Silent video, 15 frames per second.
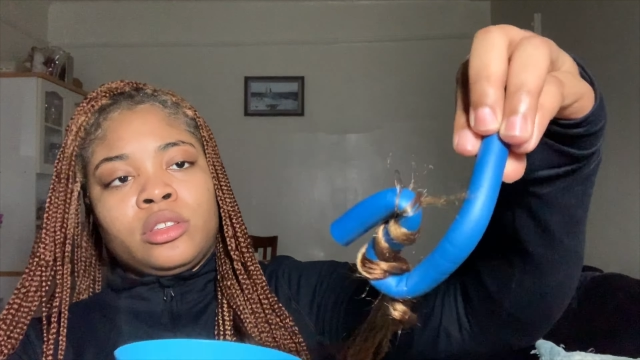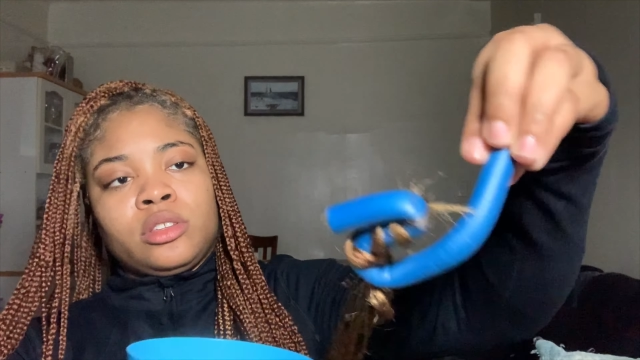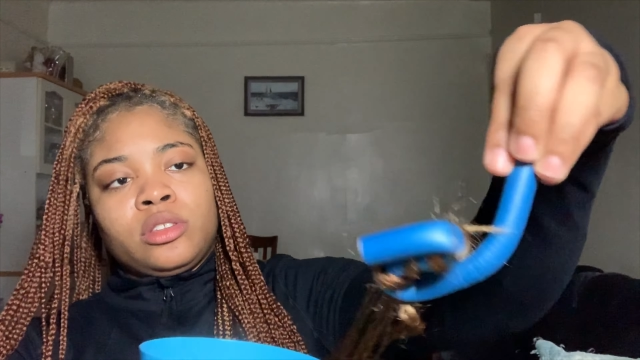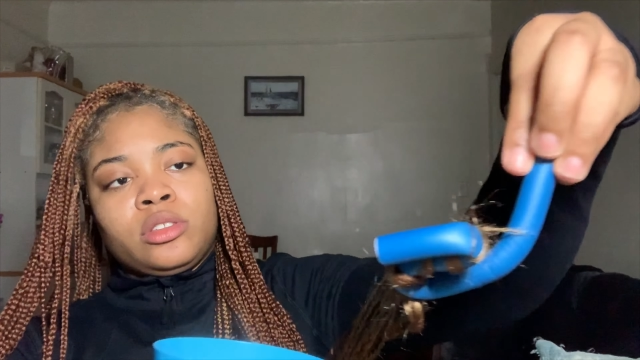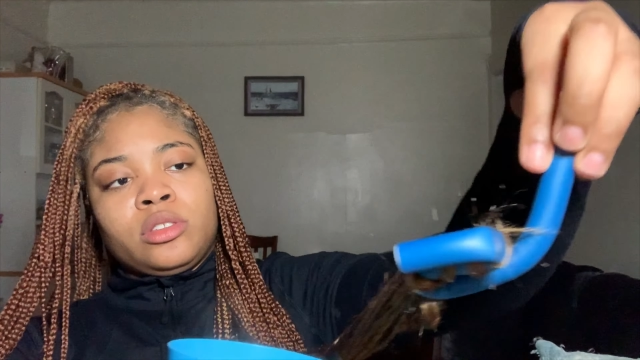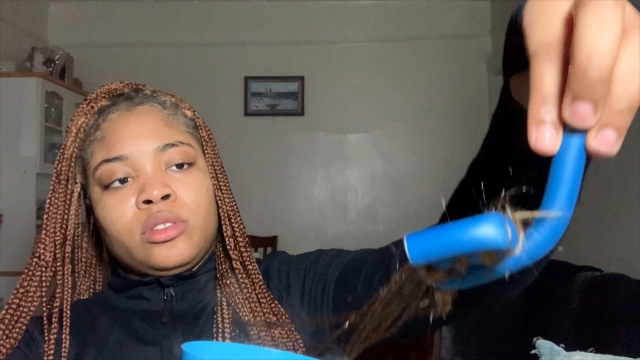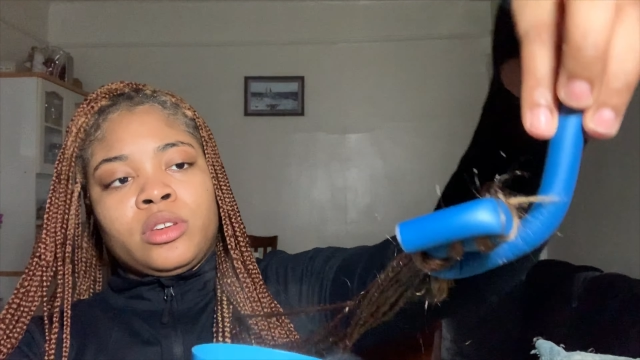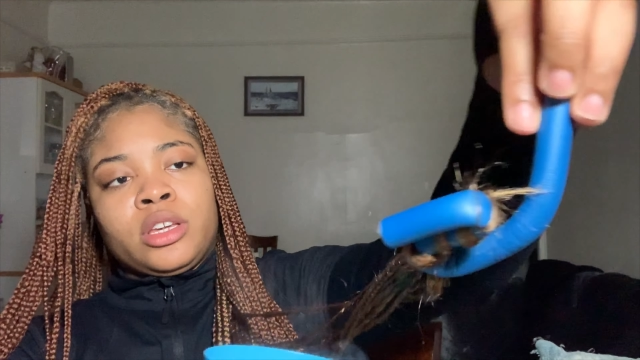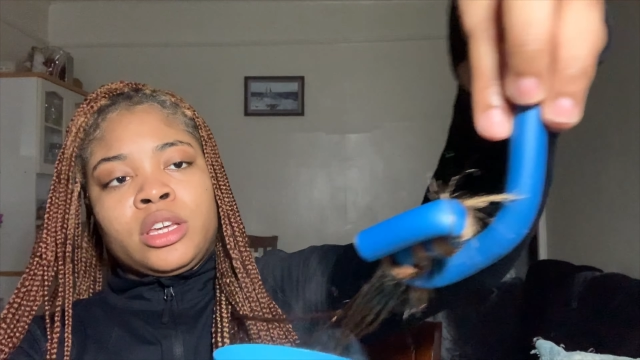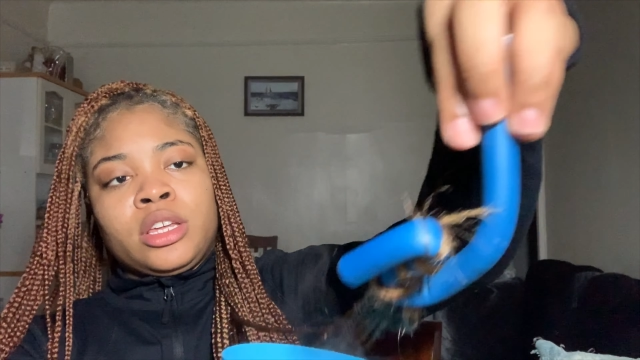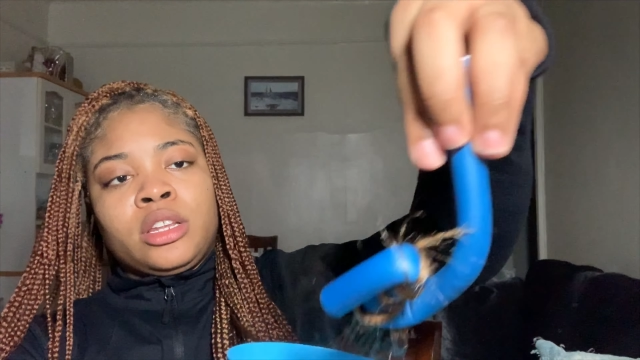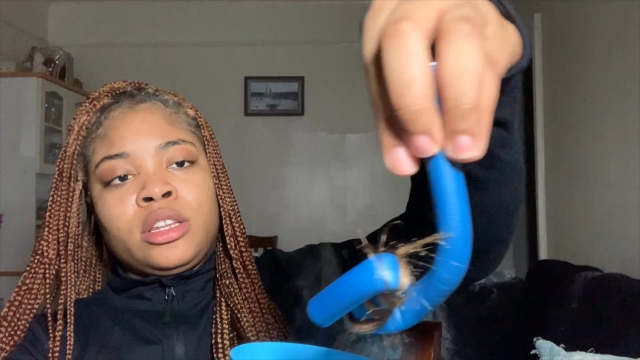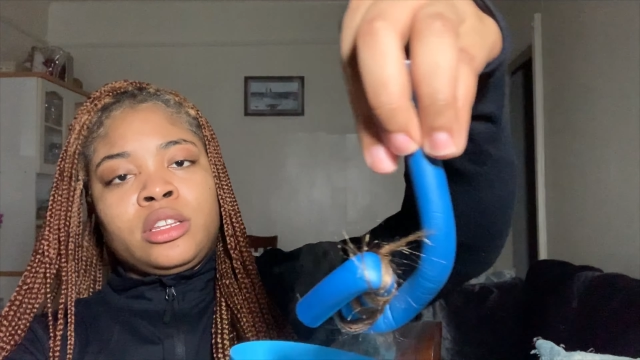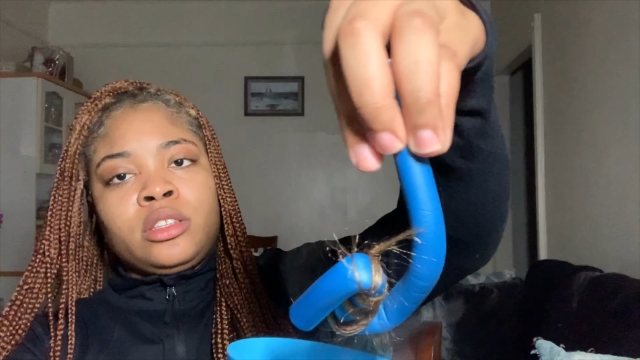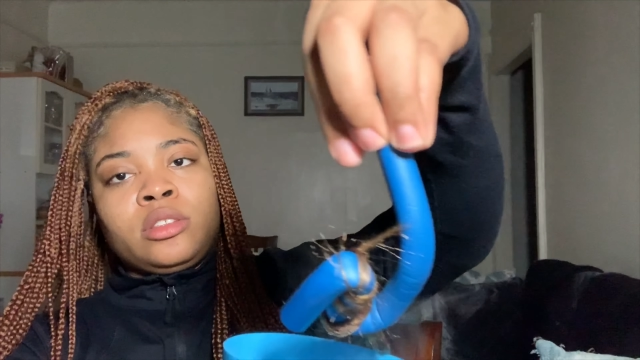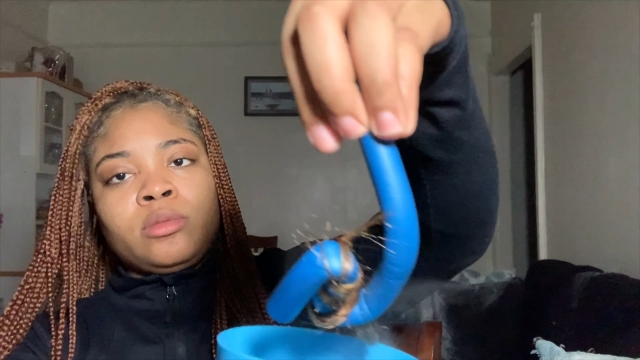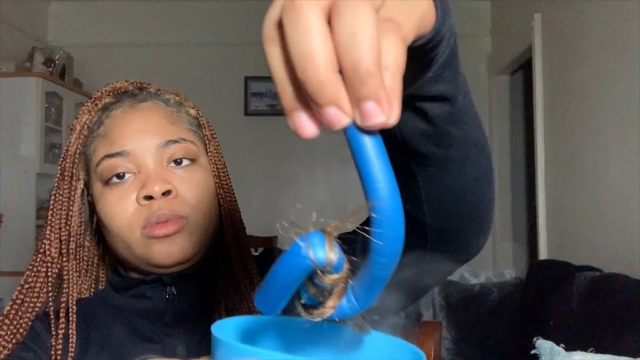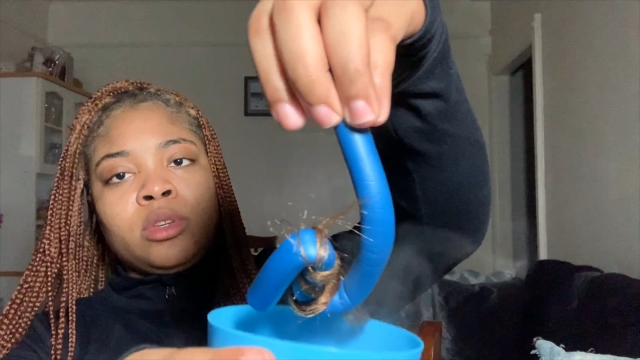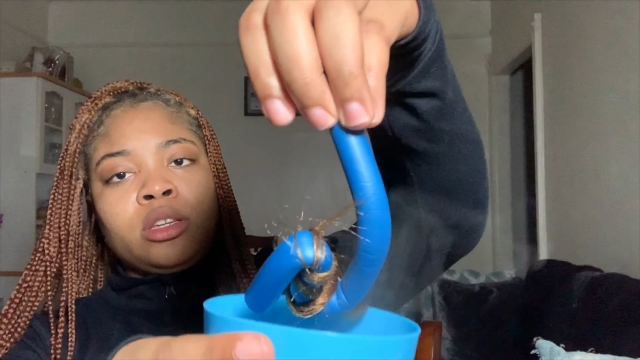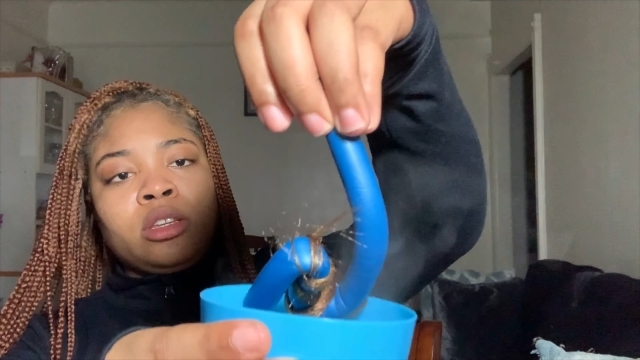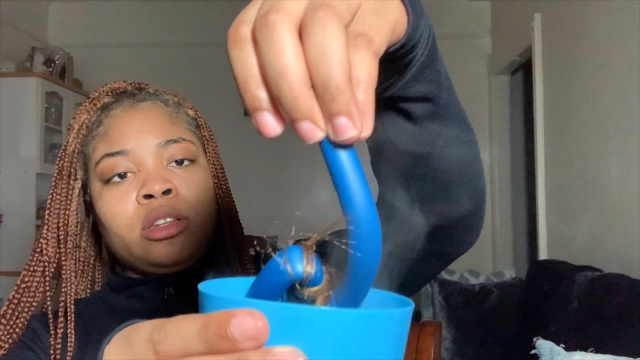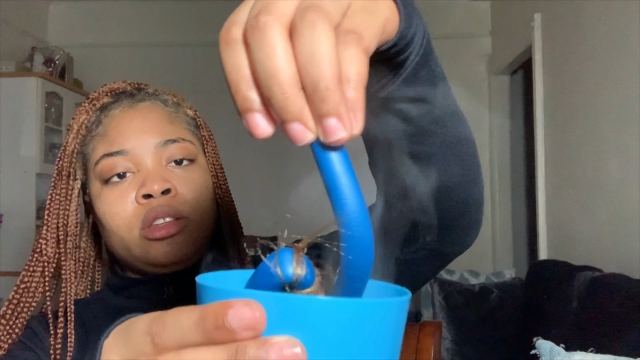So I got this
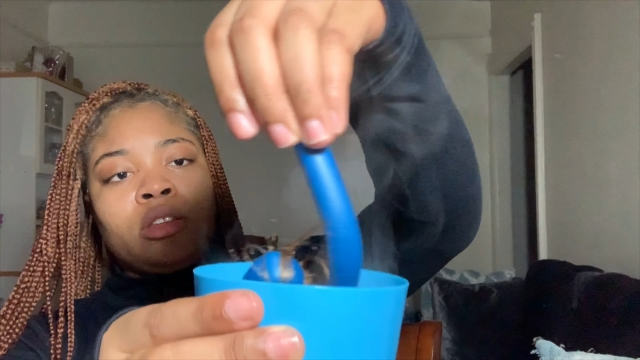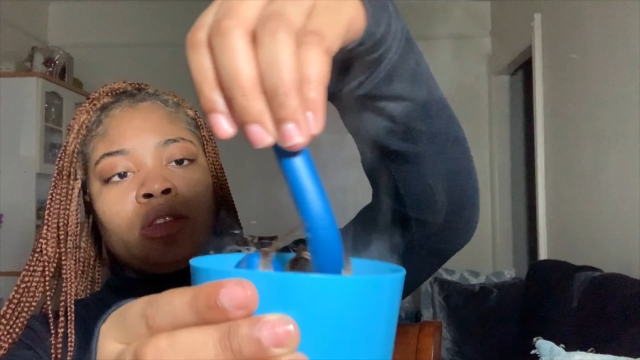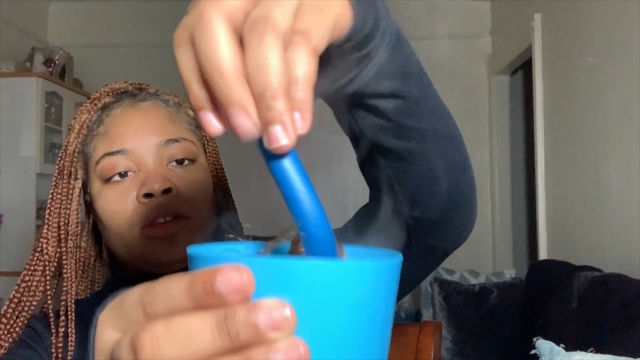one.